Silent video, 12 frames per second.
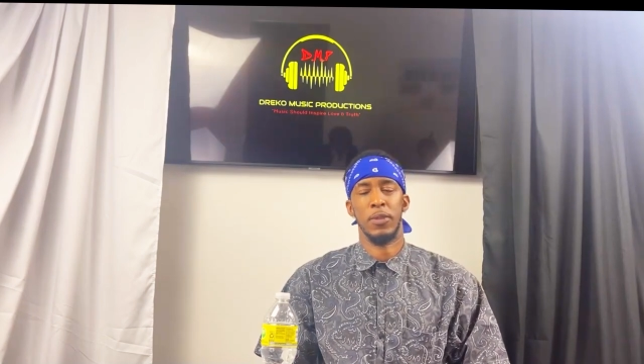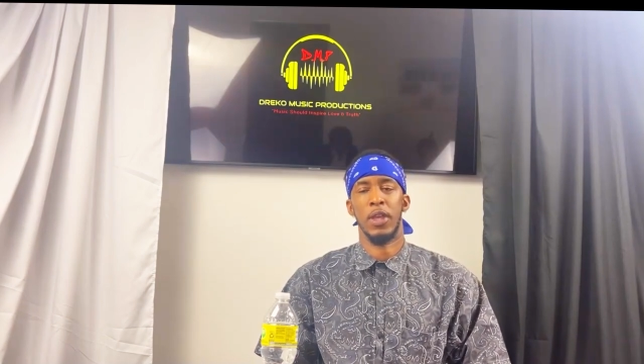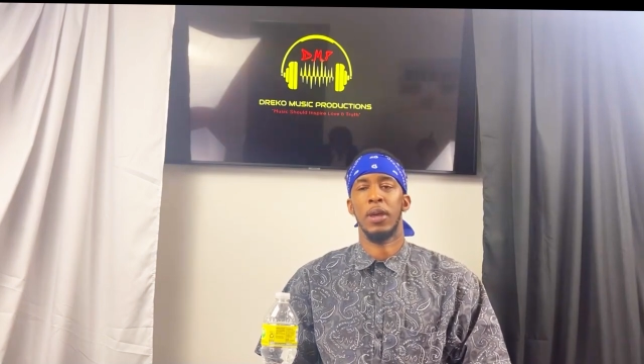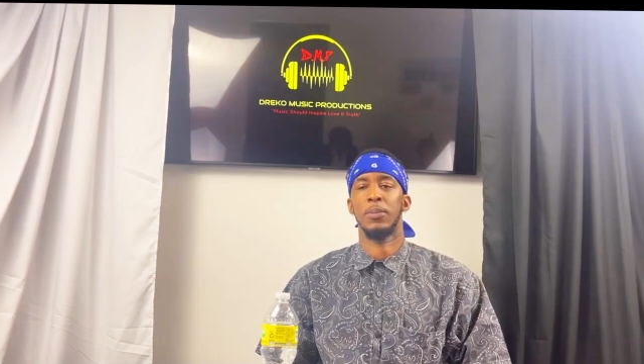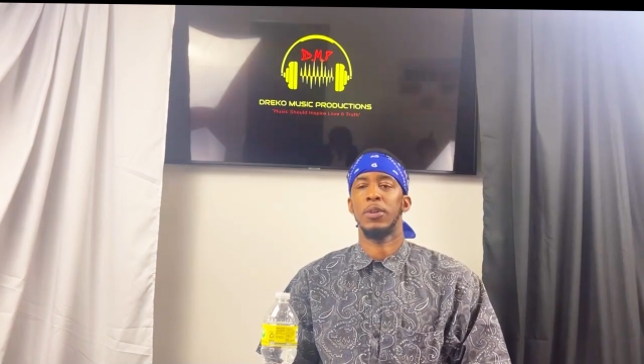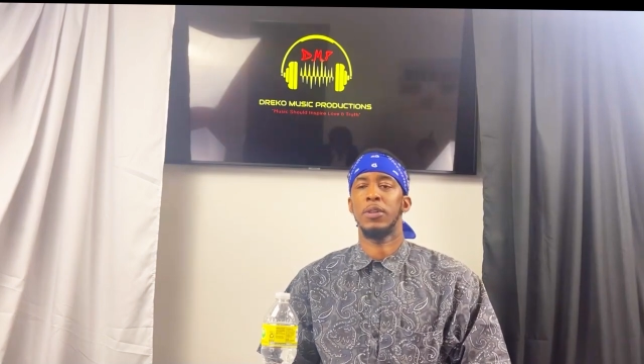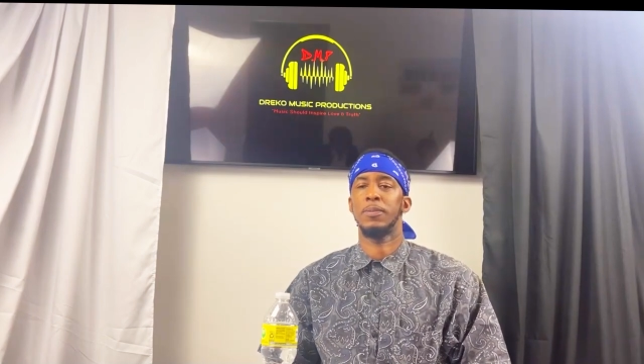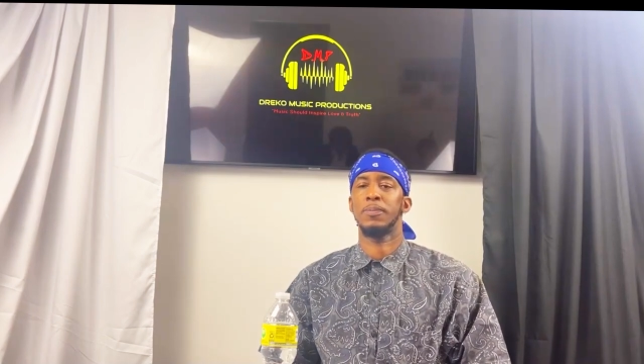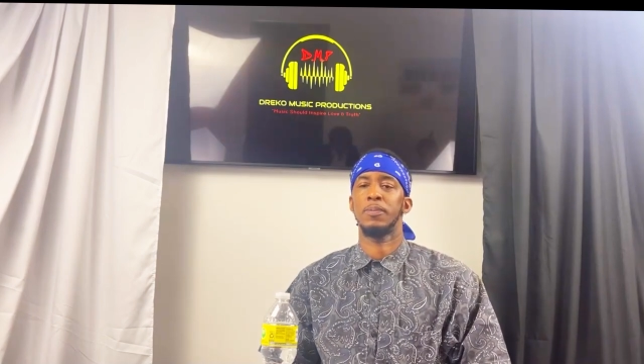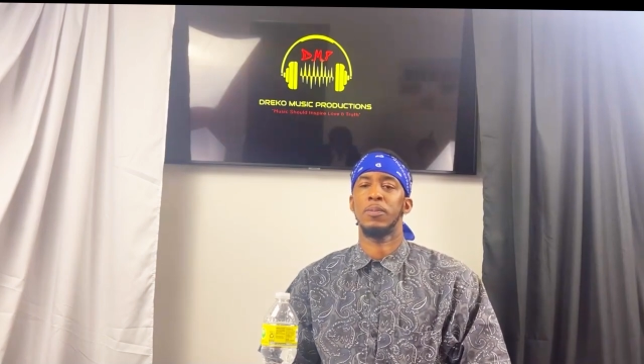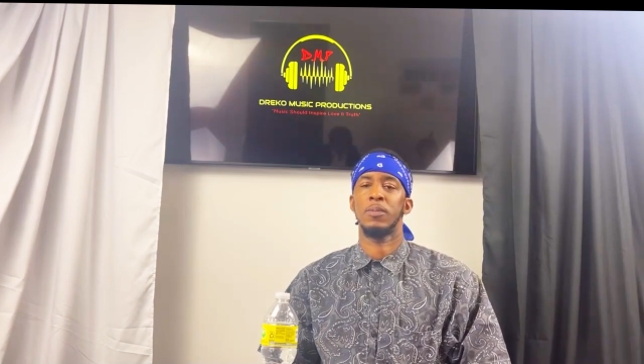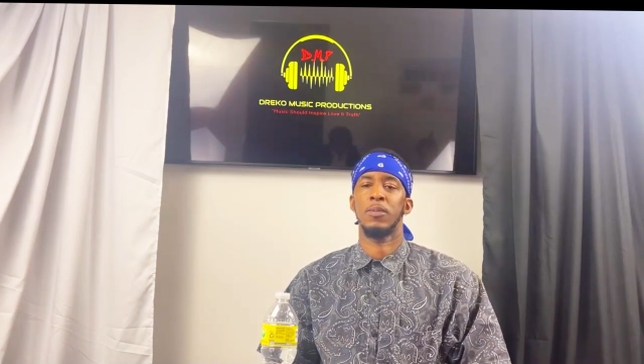Happily.
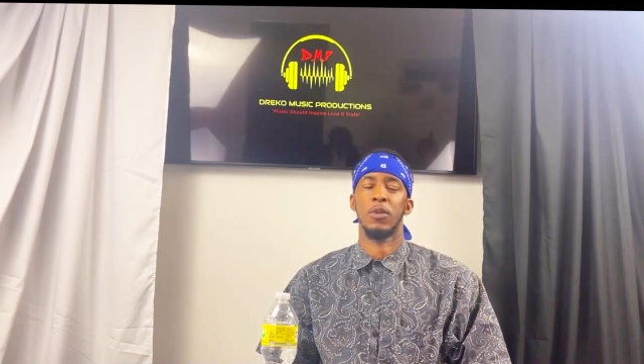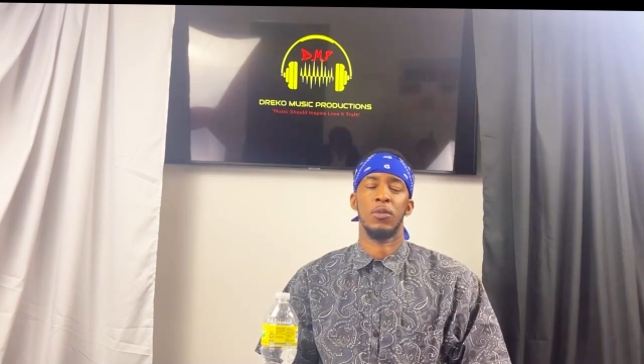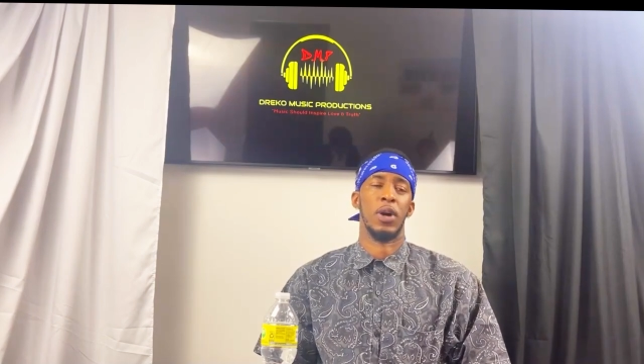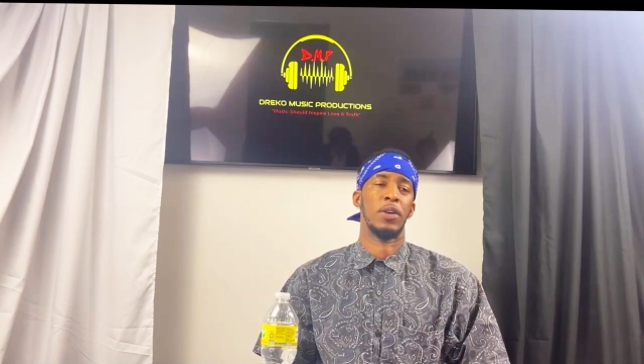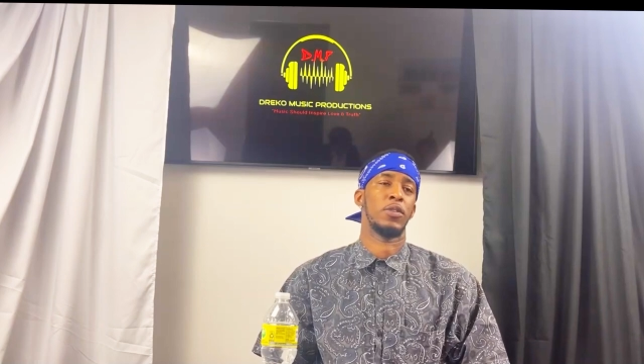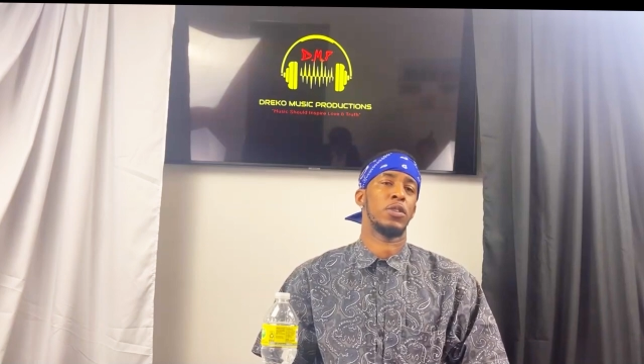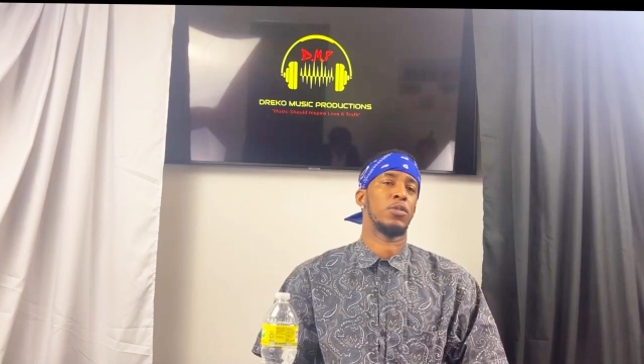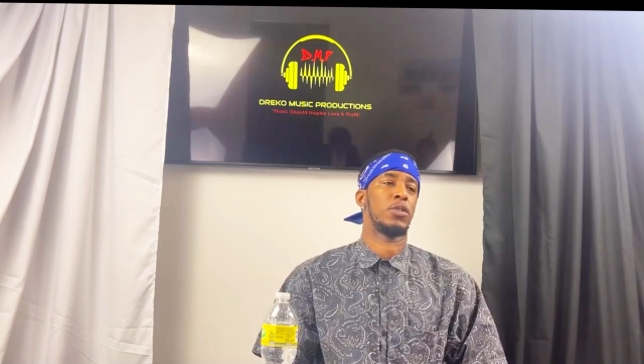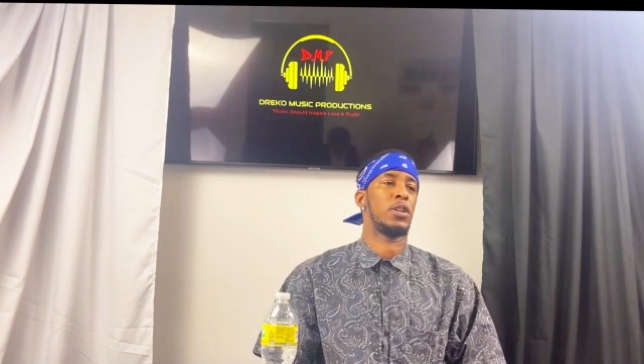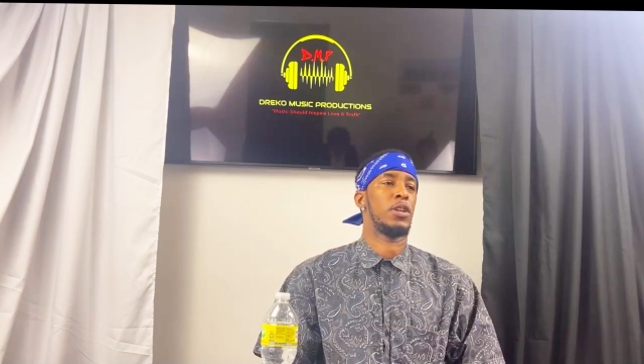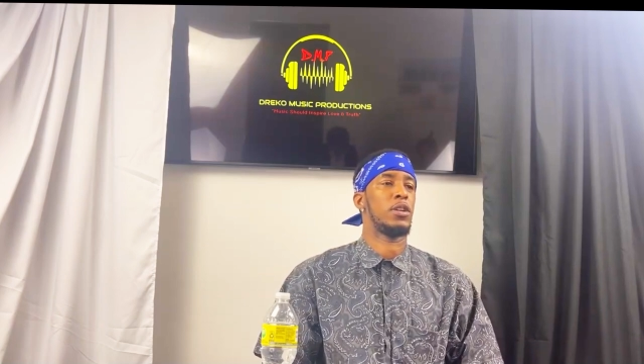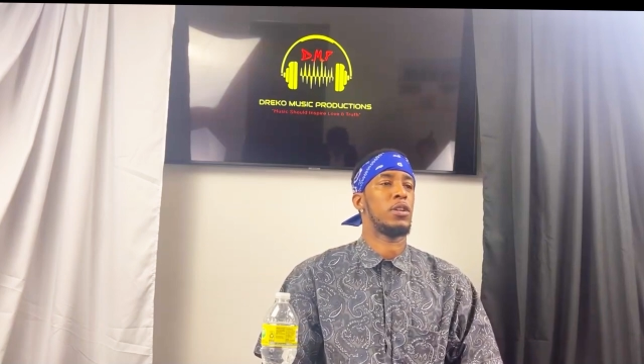Wife of 3
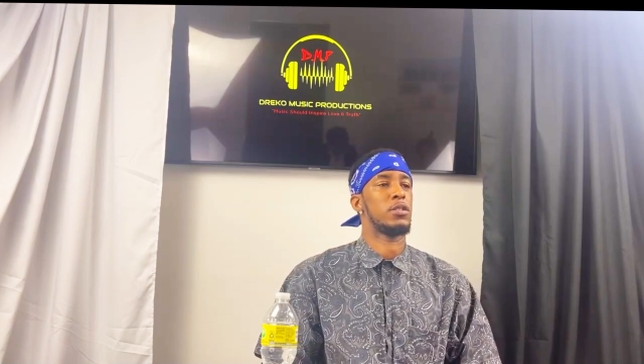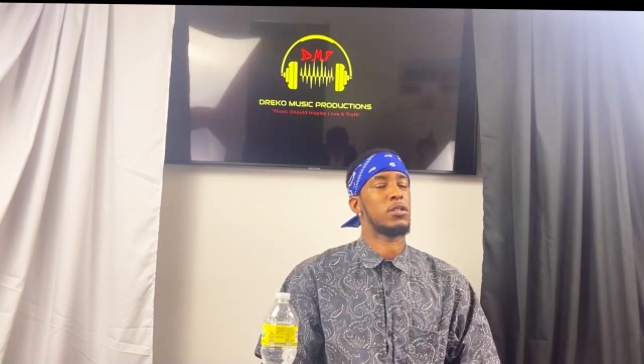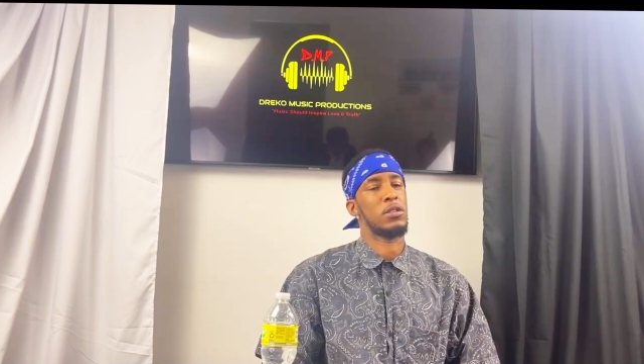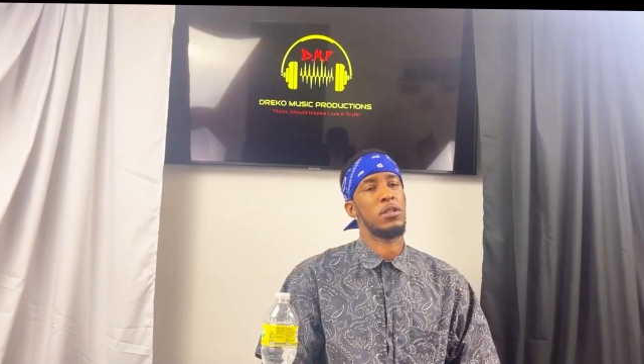years.